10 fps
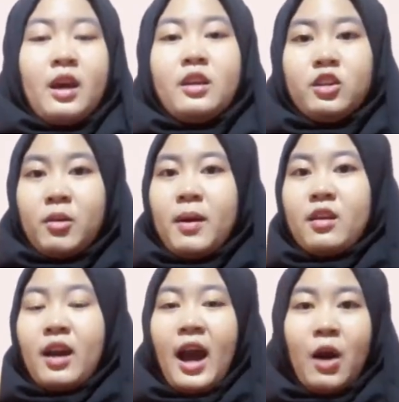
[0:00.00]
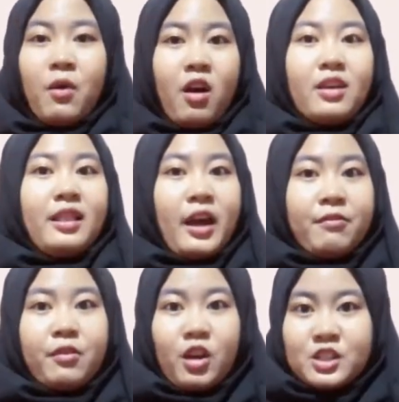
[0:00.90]
No matter how hard
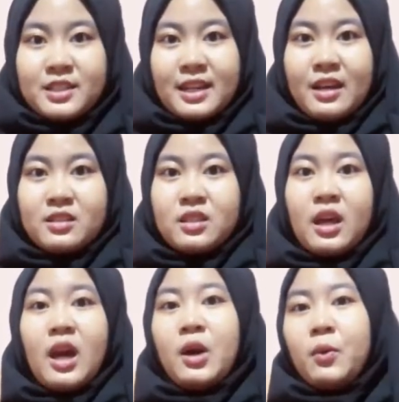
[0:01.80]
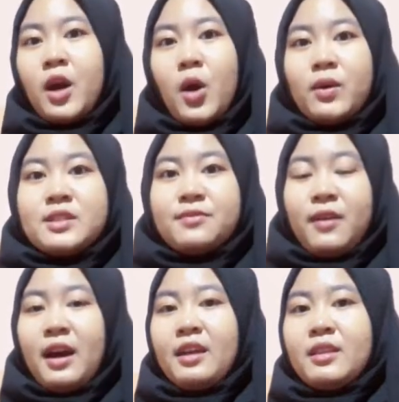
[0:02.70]
life crushes us, we always
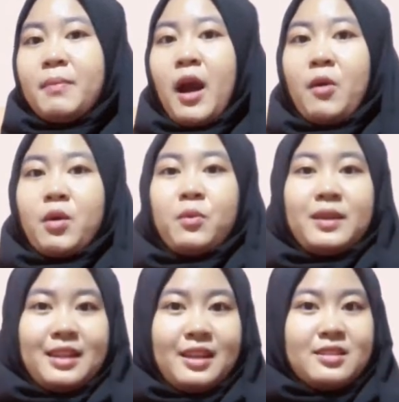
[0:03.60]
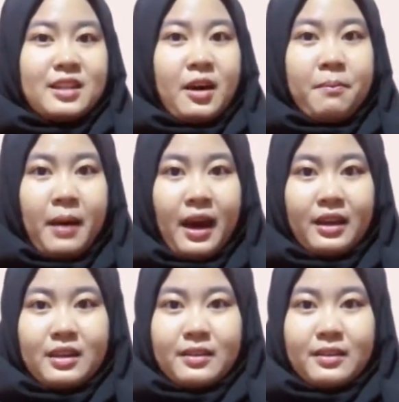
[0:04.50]
find the power we need to come back.